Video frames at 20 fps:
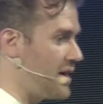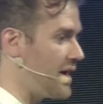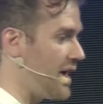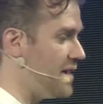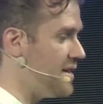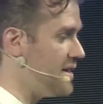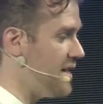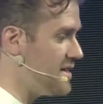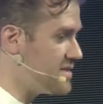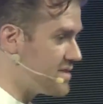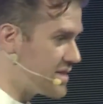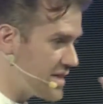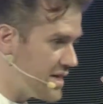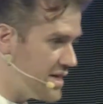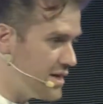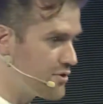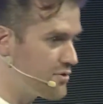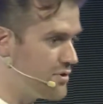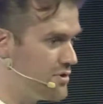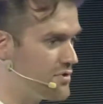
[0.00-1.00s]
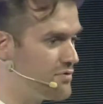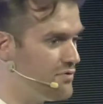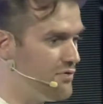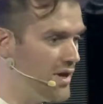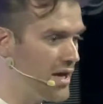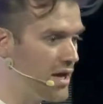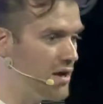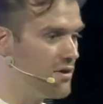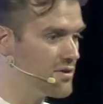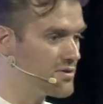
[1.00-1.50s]
again, either key to his
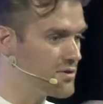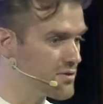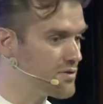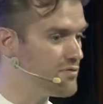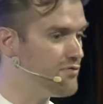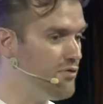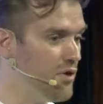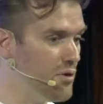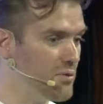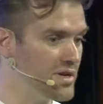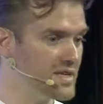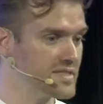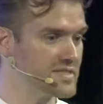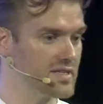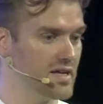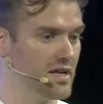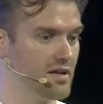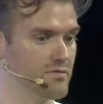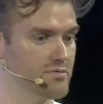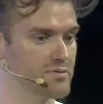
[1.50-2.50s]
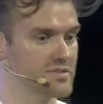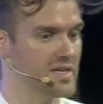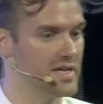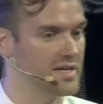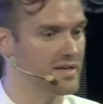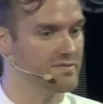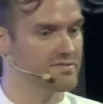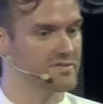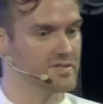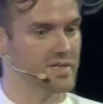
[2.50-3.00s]
finger or to the phone itself with
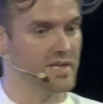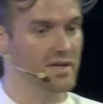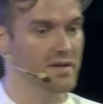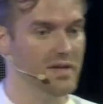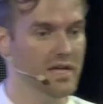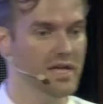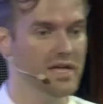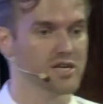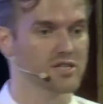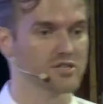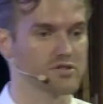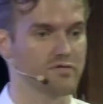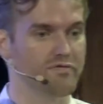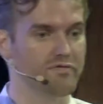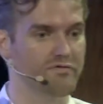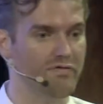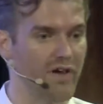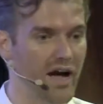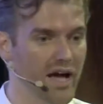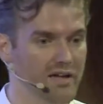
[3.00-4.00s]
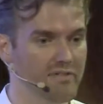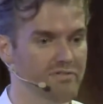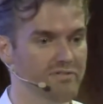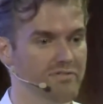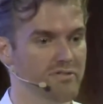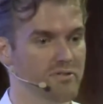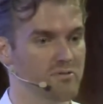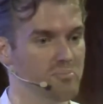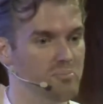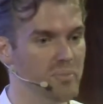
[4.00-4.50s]
NFC. So
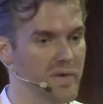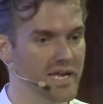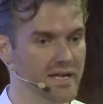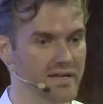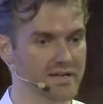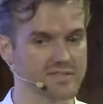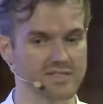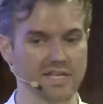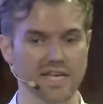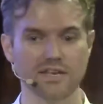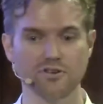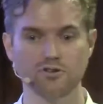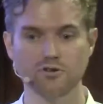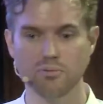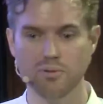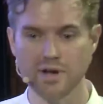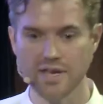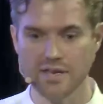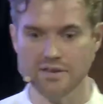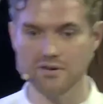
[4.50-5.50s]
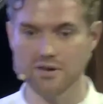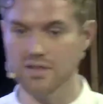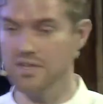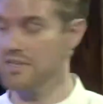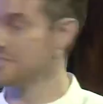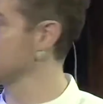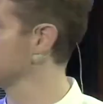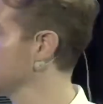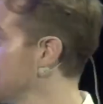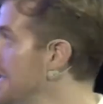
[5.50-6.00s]
5 minutes and
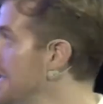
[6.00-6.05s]
$20